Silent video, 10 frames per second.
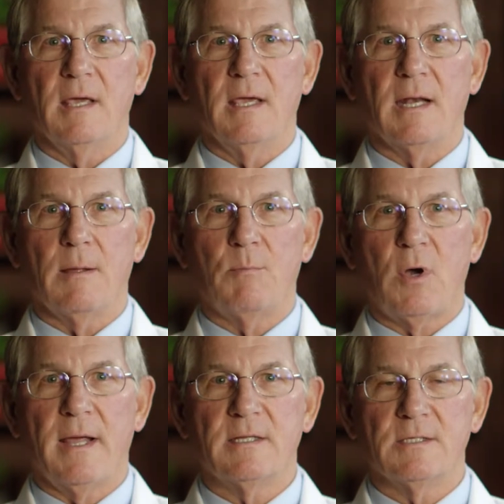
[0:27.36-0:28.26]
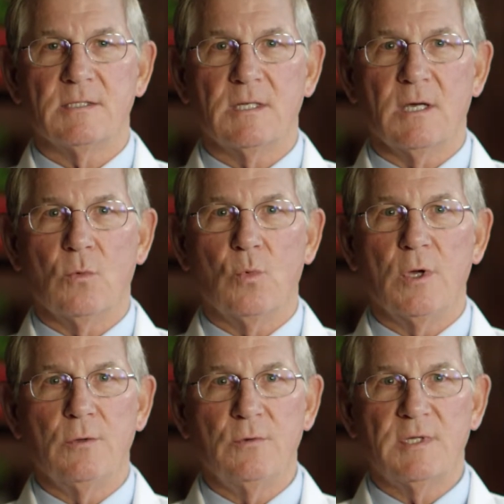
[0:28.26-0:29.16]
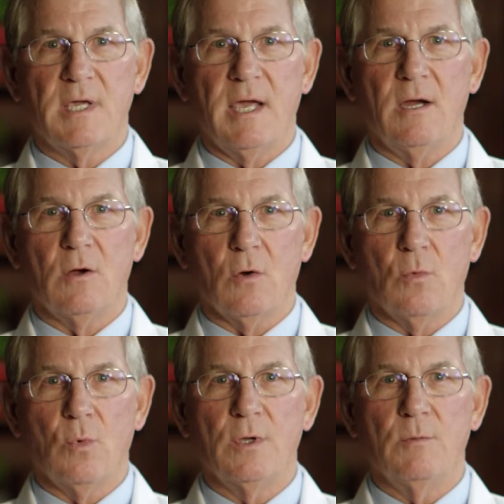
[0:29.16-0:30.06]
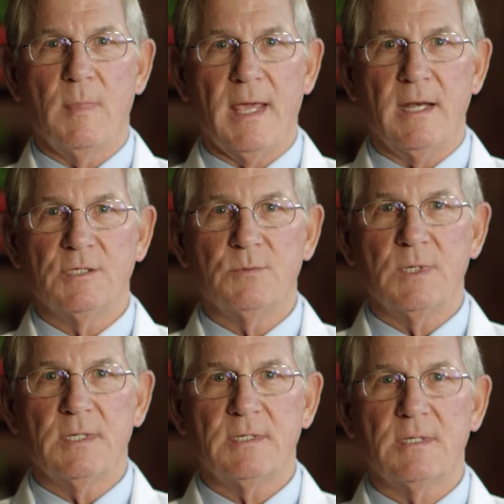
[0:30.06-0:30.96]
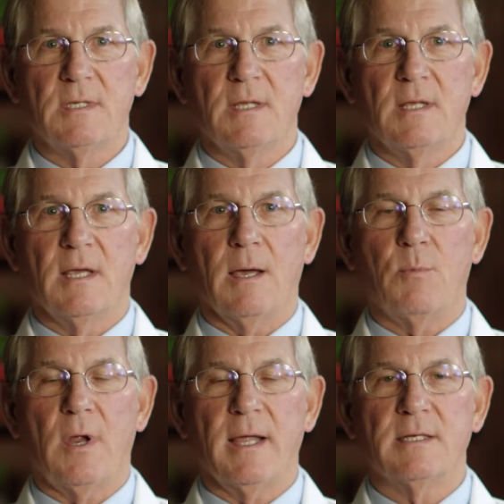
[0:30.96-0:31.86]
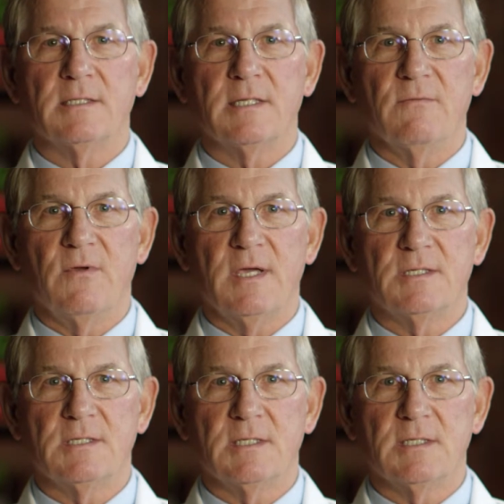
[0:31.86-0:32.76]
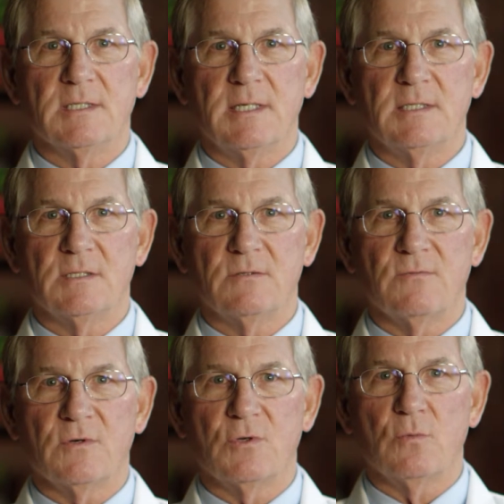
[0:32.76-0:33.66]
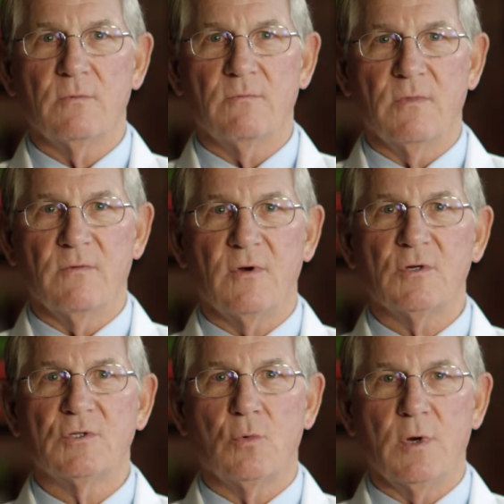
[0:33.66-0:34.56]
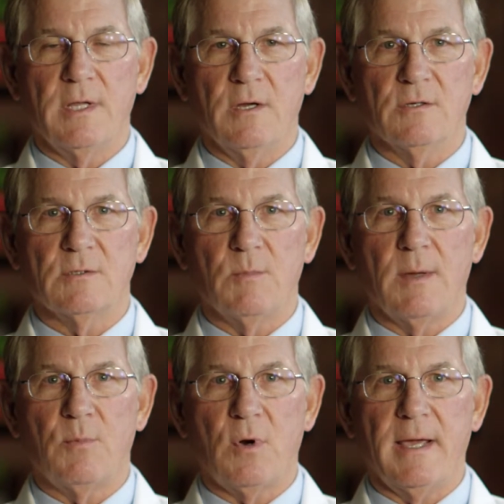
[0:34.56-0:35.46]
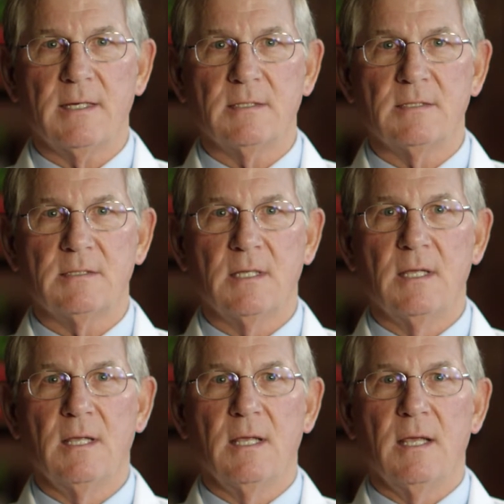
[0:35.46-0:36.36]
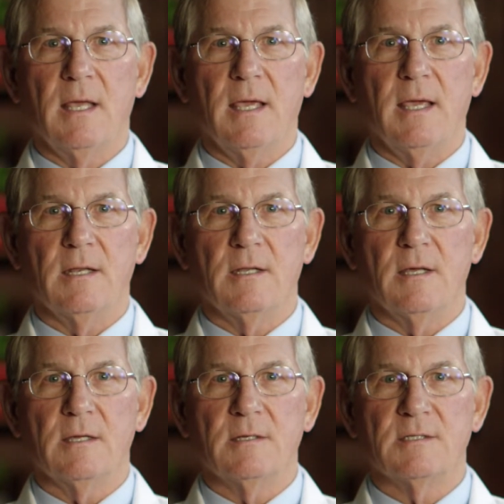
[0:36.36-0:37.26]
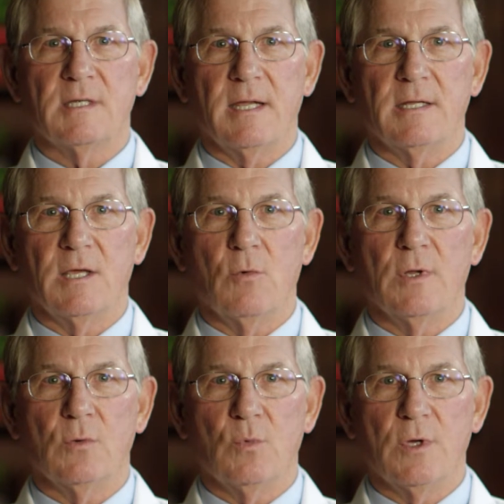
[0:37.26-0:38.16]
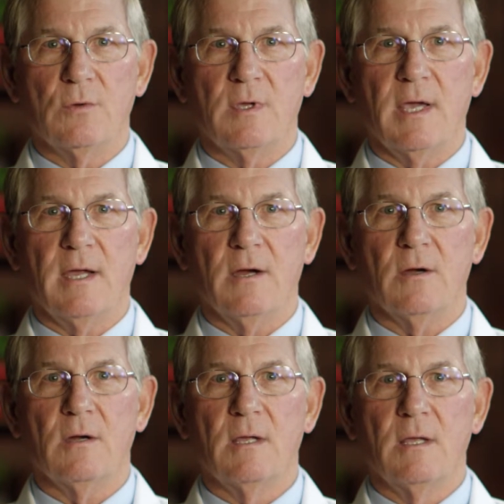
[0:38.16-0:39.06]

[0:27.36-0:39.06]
and I practice wound care or wound management. I practiced infectious diseases for the first 20 years of my practice and decided to go into wound care